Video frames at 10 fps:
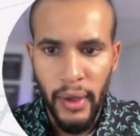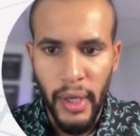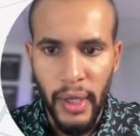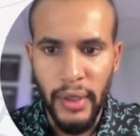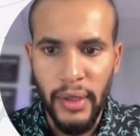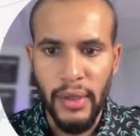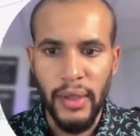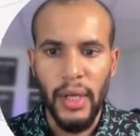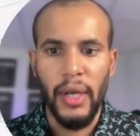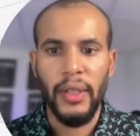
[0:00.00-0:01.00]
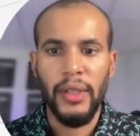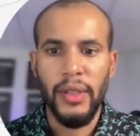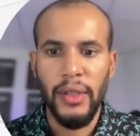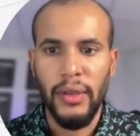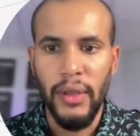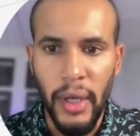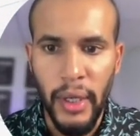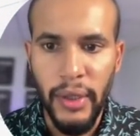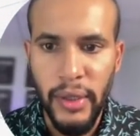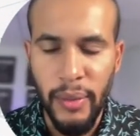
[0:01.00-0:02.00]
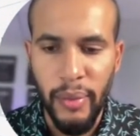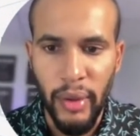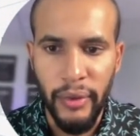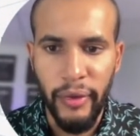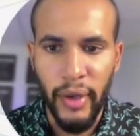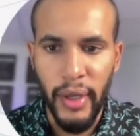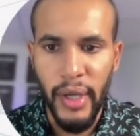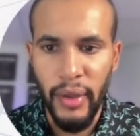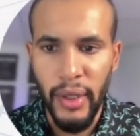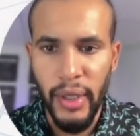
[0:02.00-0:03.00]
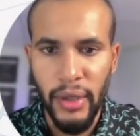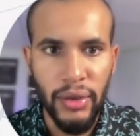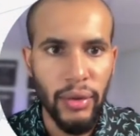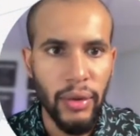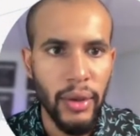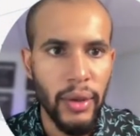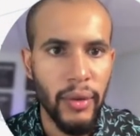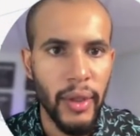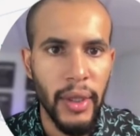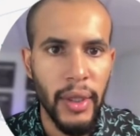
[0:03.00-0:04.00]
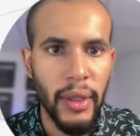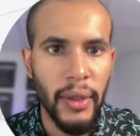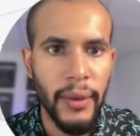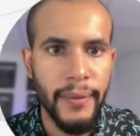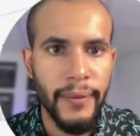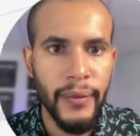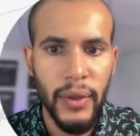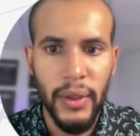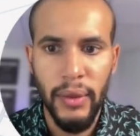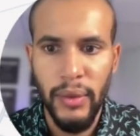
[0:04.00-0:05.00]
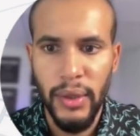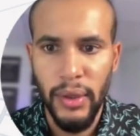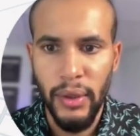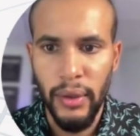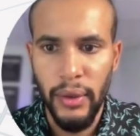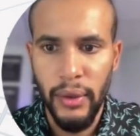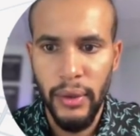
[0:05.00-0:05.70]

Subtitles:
And this is a beautiful area here too, right here. Let me circle